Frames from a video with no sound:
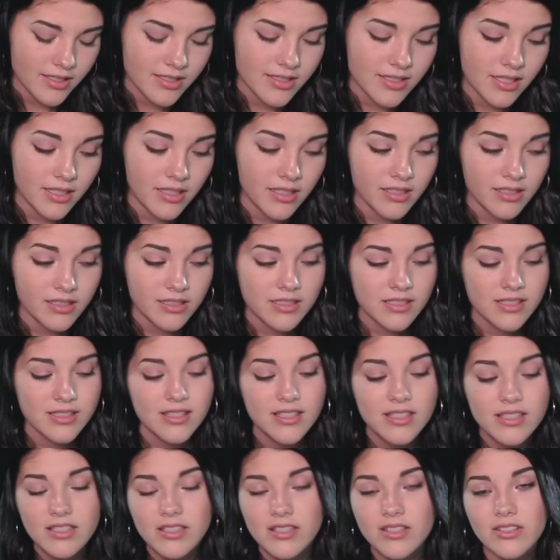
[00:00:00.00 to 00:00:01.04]
Tucks
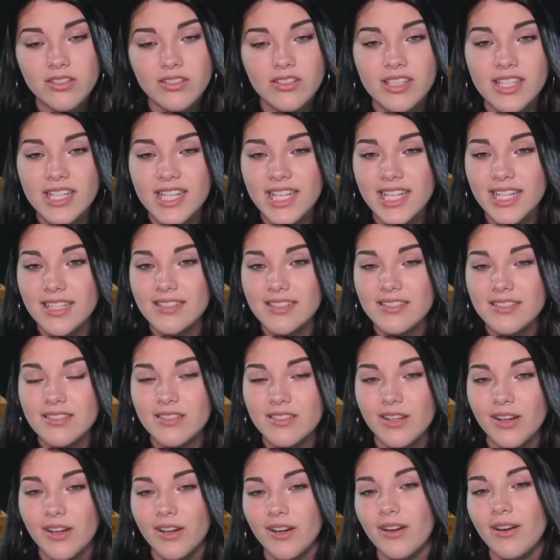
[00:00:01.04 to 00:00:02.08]
the sheets
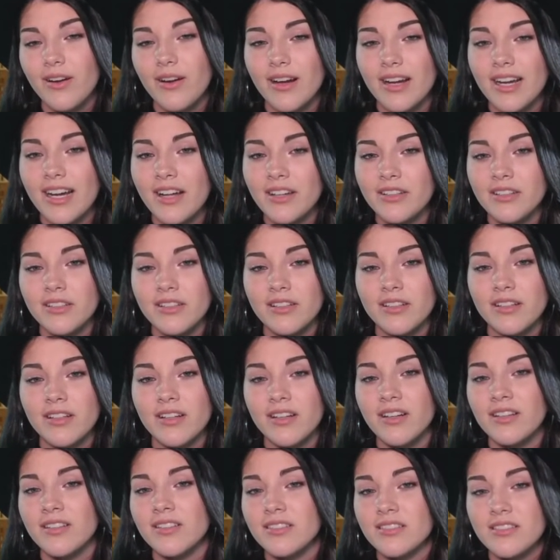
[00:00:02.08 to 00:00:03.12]
around her
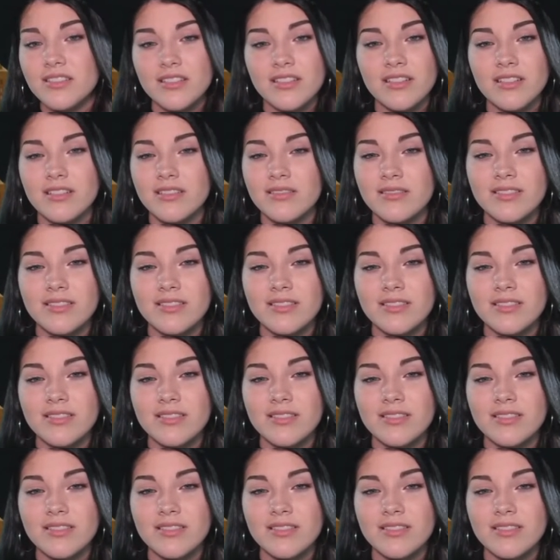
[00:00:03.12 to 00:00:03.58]
girl toe